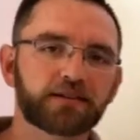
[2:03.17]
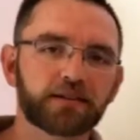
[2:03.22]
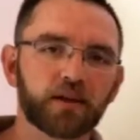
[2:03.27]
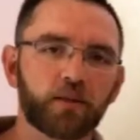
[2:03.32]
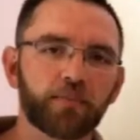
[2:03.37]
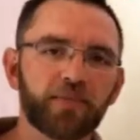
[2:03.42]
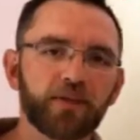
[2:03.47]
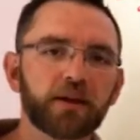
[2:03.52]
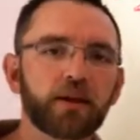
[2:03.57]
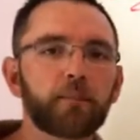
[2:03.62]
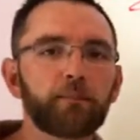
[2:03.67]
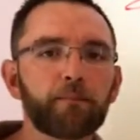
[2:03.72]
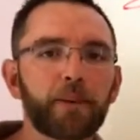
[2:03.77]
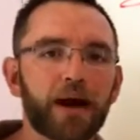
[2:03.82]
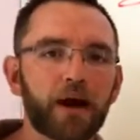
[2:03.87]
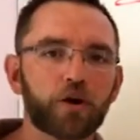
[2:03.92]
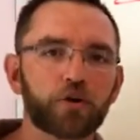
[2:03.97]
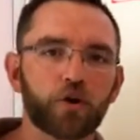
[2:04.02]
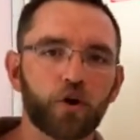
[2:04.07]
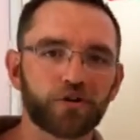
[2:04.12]
something
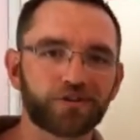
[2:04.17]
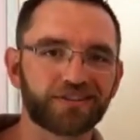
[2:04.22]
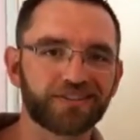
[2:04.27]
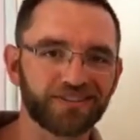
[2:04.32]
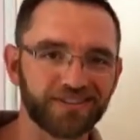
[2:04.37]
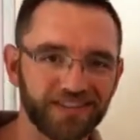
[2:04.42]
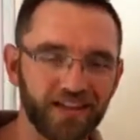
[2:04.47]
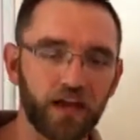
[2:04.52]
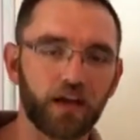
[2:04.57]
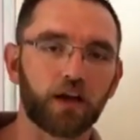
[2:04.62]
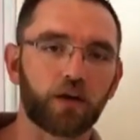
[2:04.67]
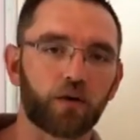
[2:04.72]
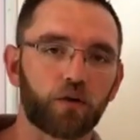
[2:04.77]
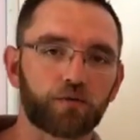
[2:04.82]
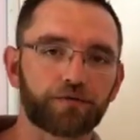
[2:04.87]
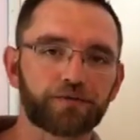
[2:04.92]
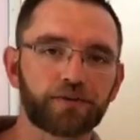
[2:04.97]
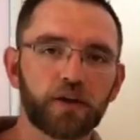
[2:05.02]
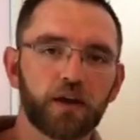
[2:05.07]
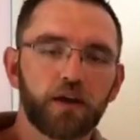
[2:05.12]
about
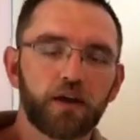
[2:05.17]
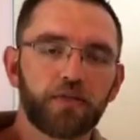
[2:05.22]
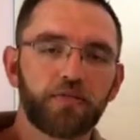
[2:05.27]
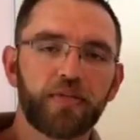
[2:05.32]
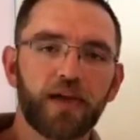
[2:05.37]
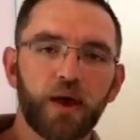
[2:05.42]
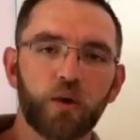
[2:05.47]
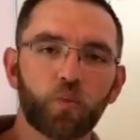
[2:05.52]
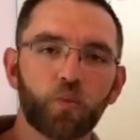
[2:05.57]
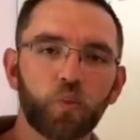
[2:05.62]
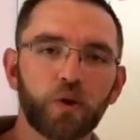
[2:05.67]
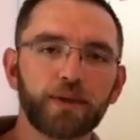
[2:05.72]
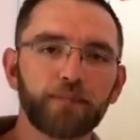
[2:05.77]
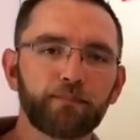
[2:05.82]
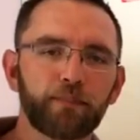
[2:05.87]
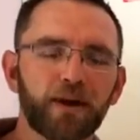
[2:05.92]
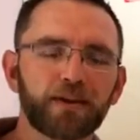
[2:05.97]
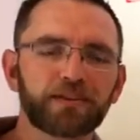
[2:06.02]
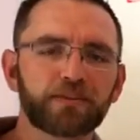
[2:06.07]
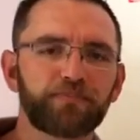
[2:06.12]
ourselves that we
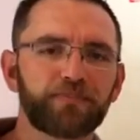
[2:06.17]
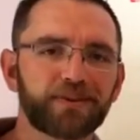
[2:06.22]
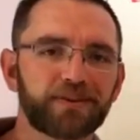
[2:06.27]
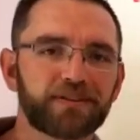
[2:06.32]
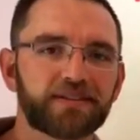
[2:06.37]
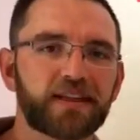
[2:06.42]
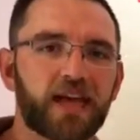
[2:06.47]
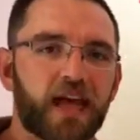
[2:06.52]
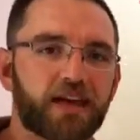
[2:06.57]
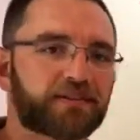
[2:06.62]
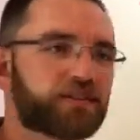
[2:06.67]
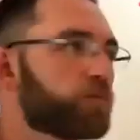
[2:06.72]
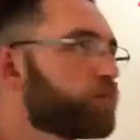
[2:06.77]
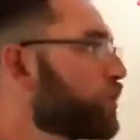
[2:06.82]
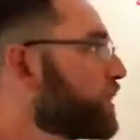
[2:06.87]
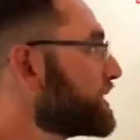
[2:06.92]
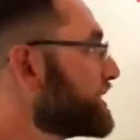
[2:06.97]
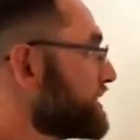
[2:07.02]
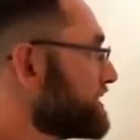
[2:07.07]
must possess. And what